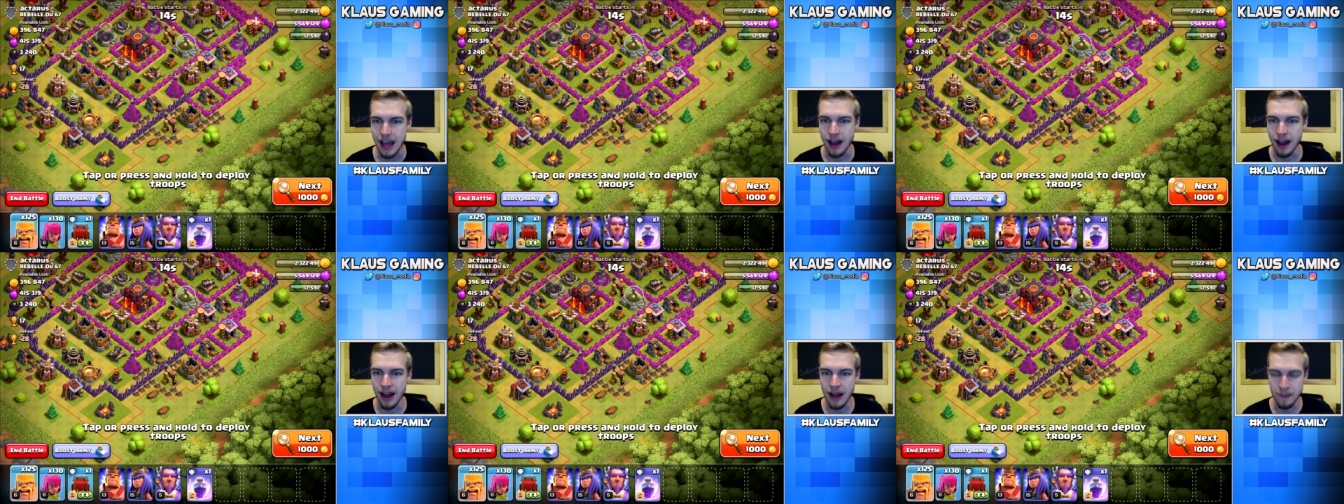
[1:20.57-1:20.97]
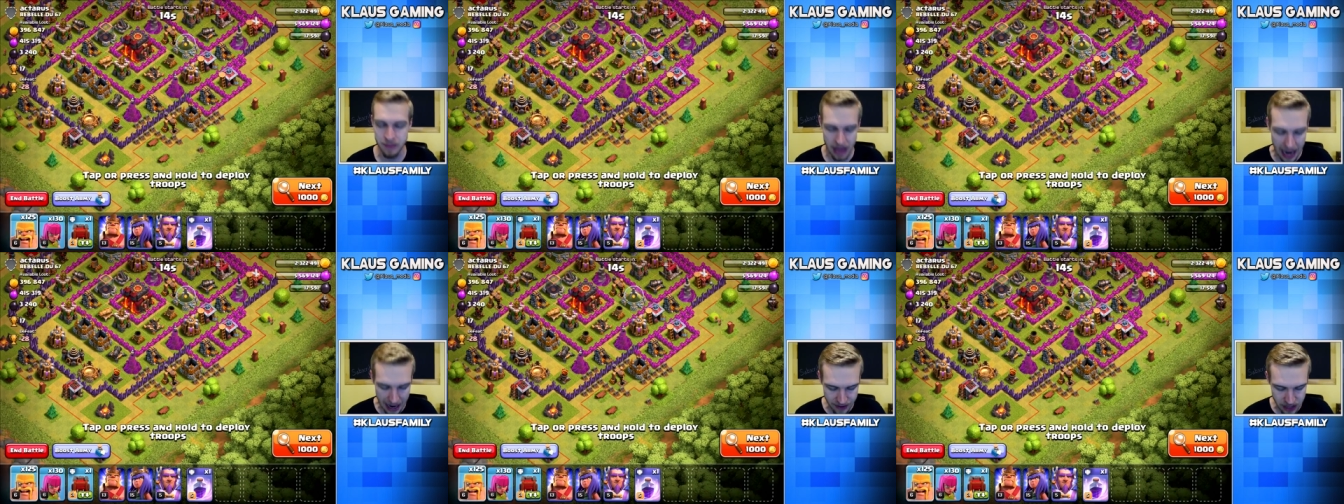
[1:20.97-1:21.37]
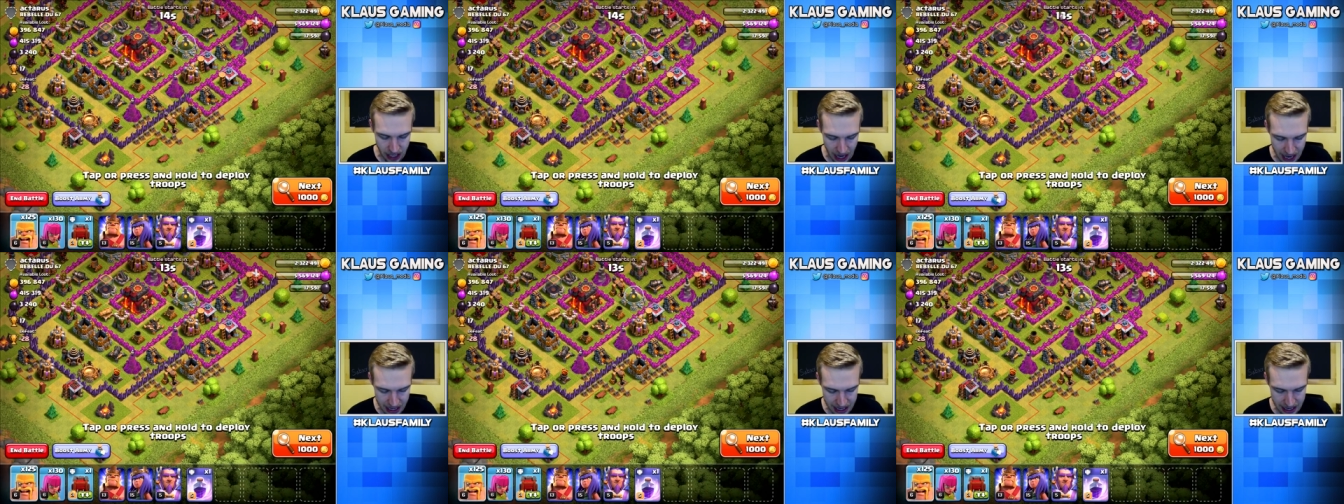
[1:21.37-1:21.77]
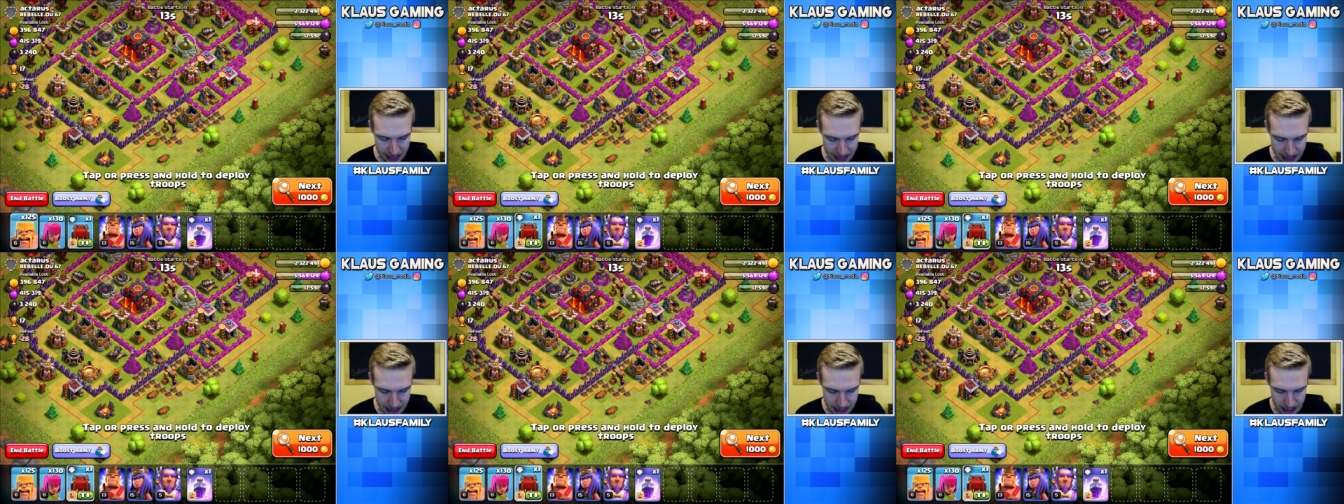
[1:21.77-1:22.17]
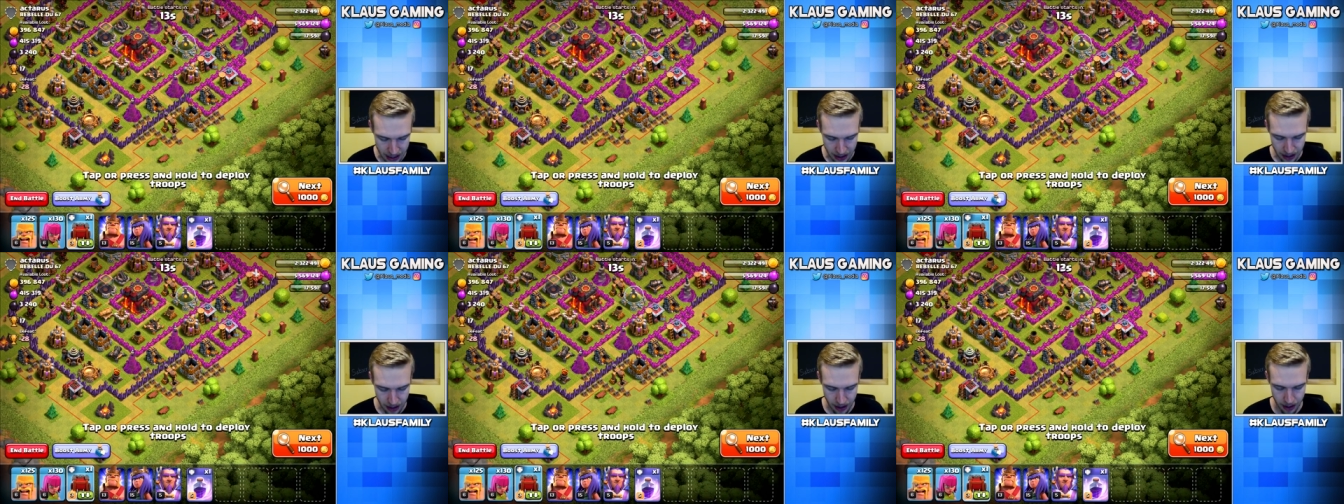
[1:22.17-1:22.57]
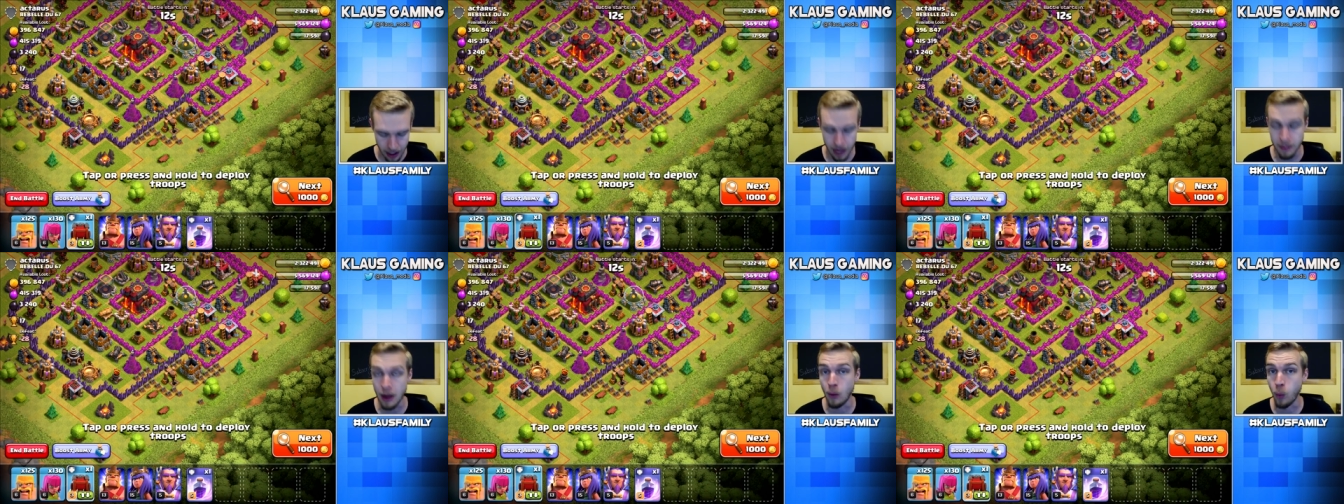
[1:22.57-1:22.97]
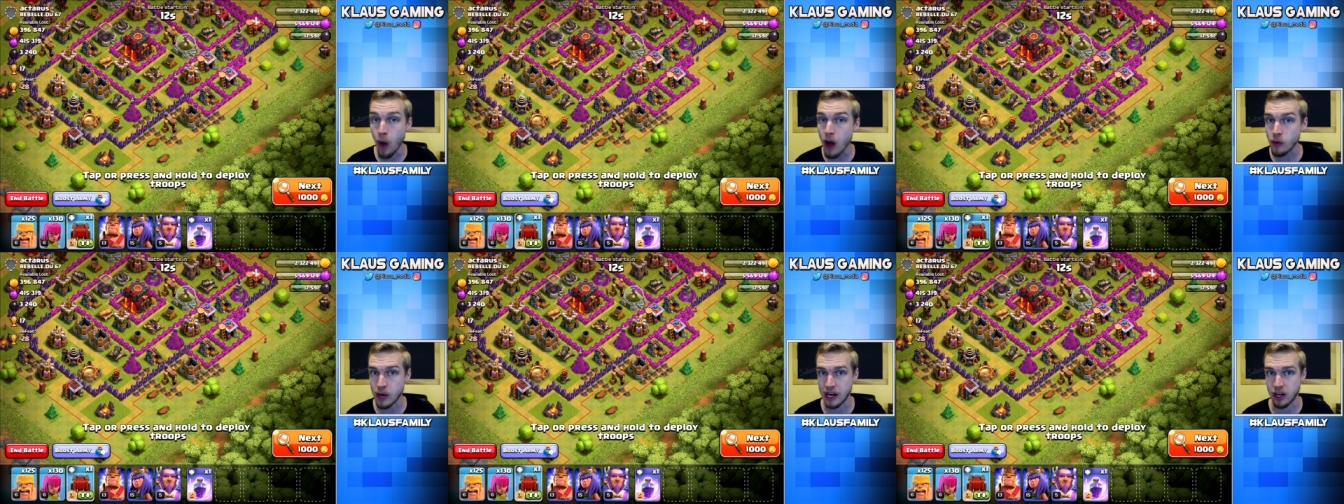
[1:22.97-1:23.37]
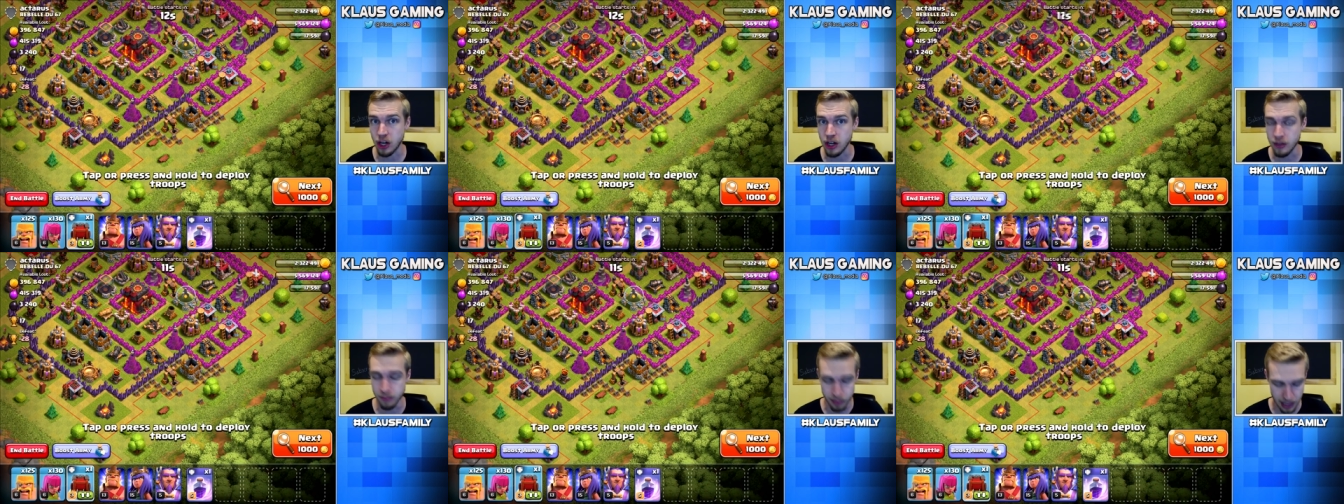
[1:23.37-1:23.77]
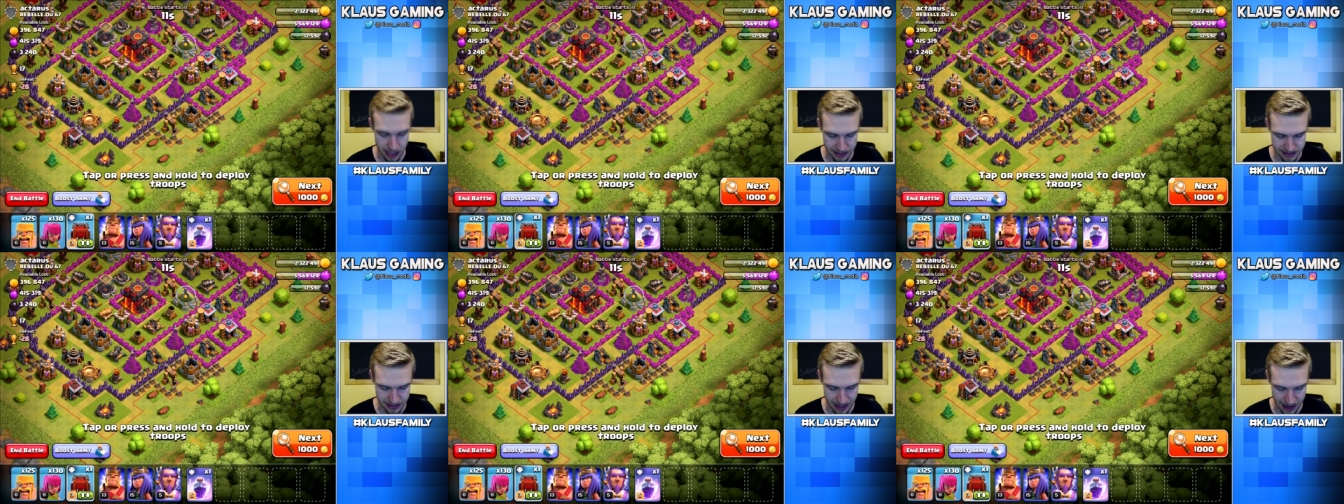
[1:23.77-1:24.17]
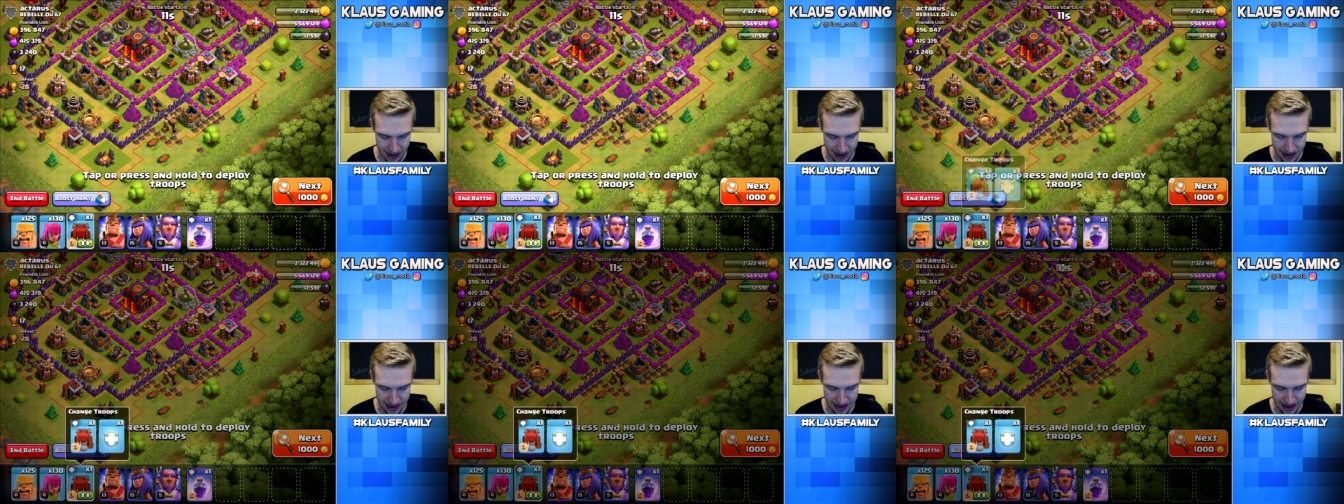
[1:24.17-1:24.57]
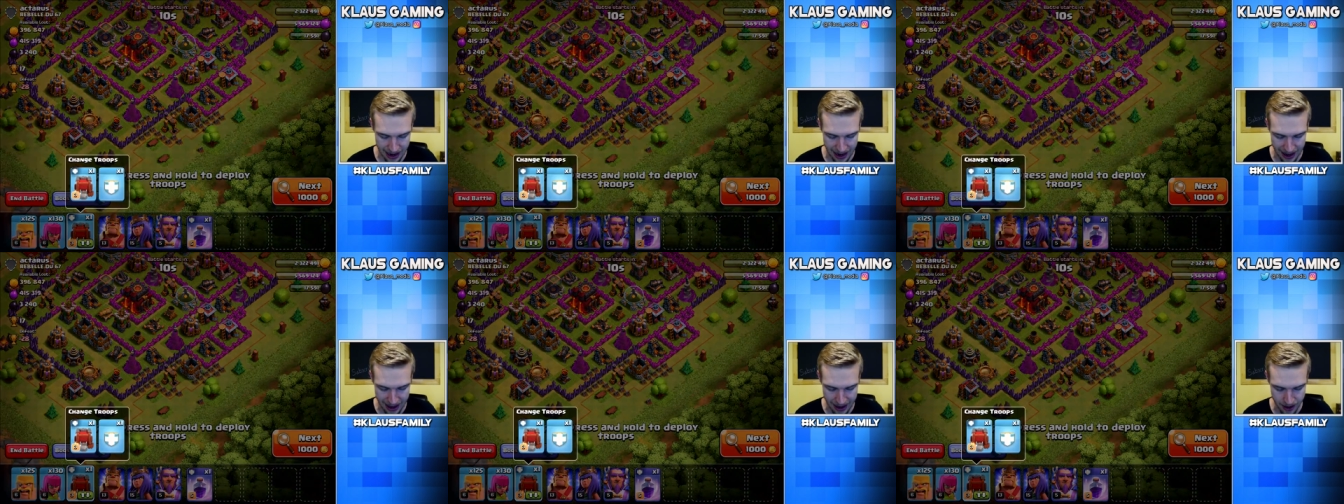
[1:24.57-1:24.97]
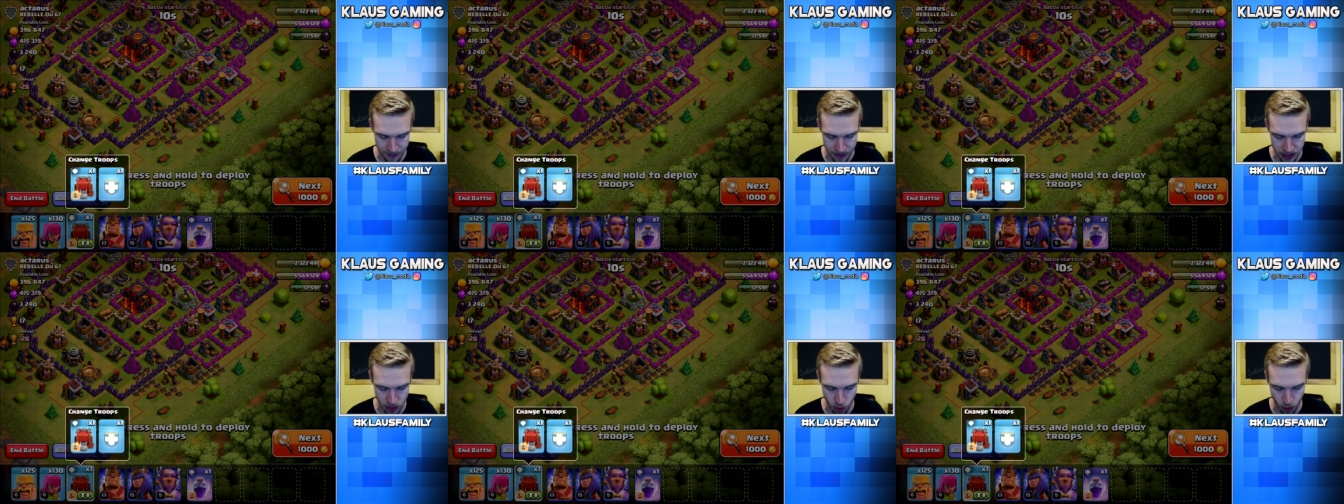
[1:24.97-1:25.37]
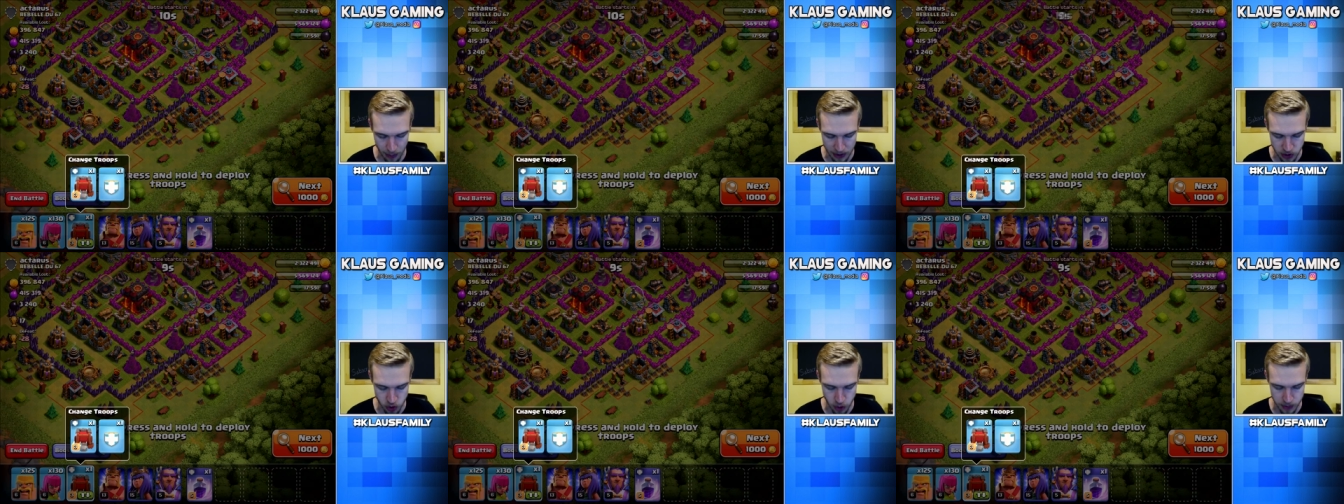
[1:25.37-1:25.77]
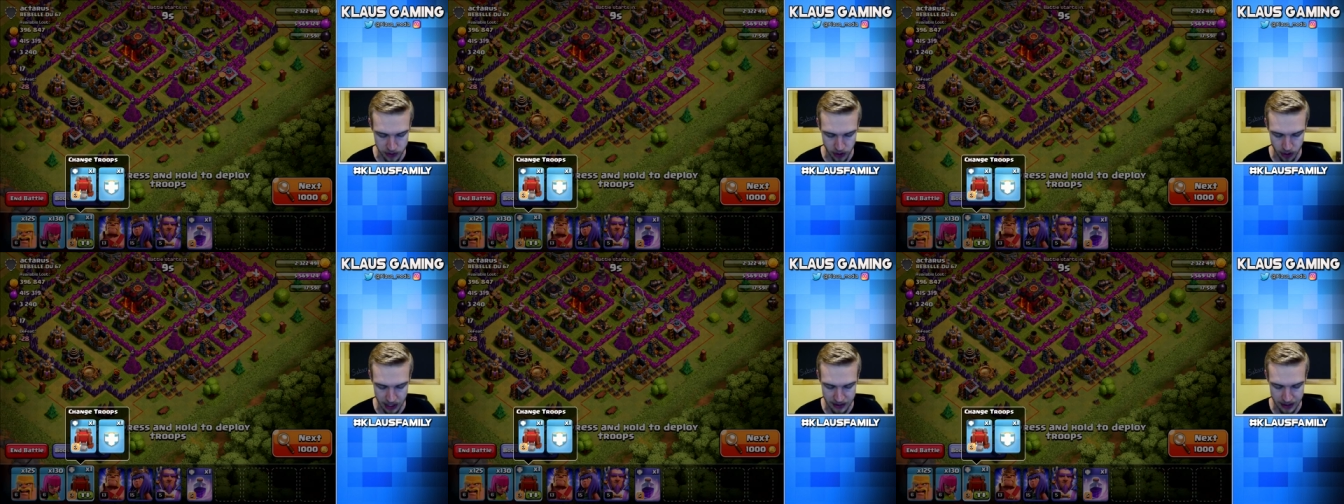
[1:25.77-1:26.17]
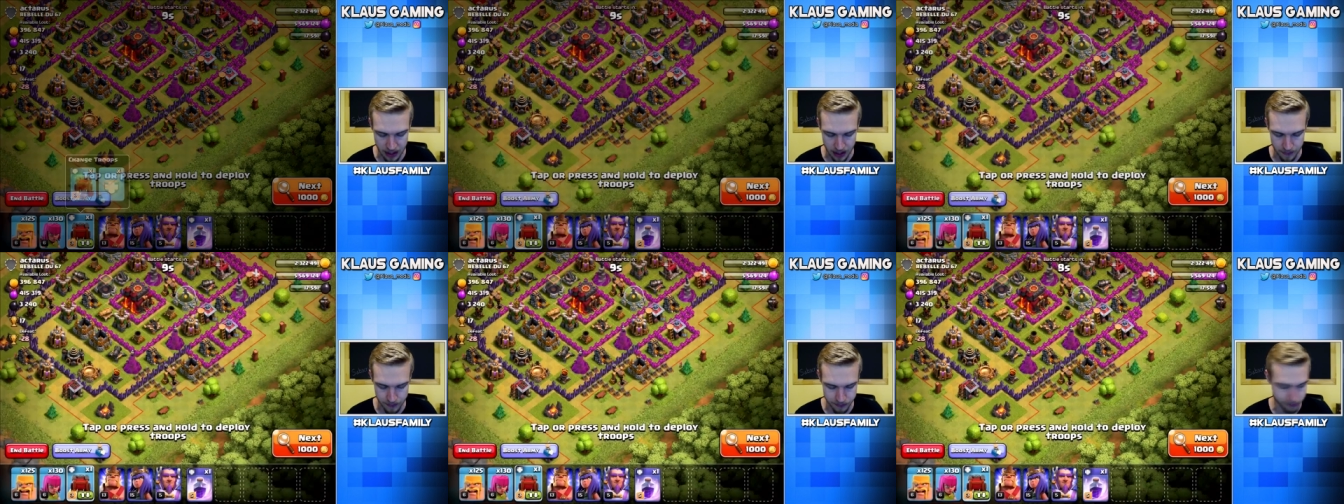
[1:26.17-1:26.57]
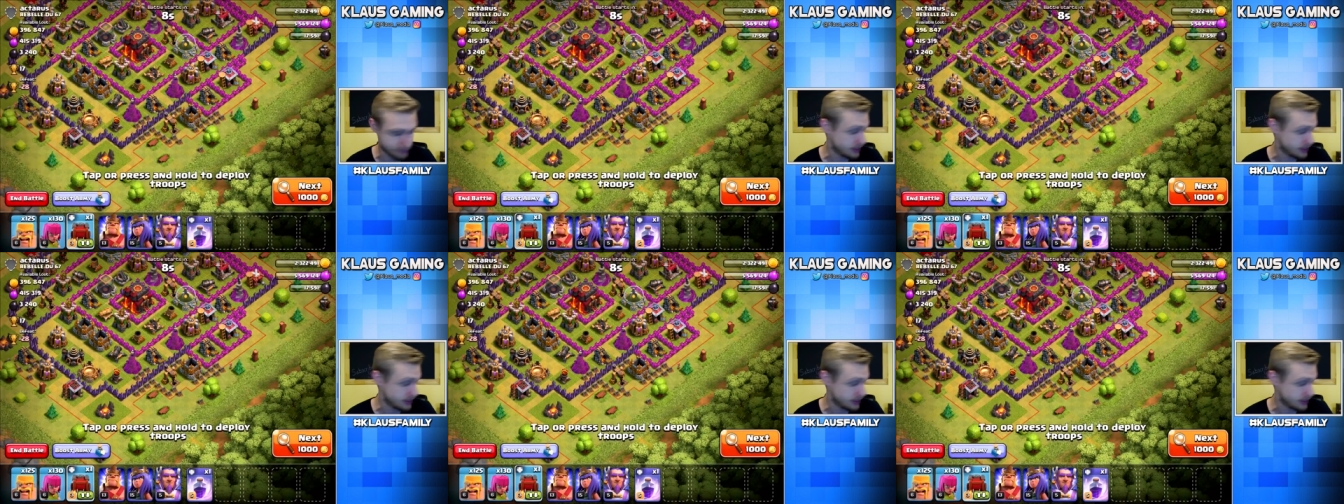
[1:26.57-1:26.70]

Um, I've got a um, a wall wrecker, but I I have, you know what my troops are in there?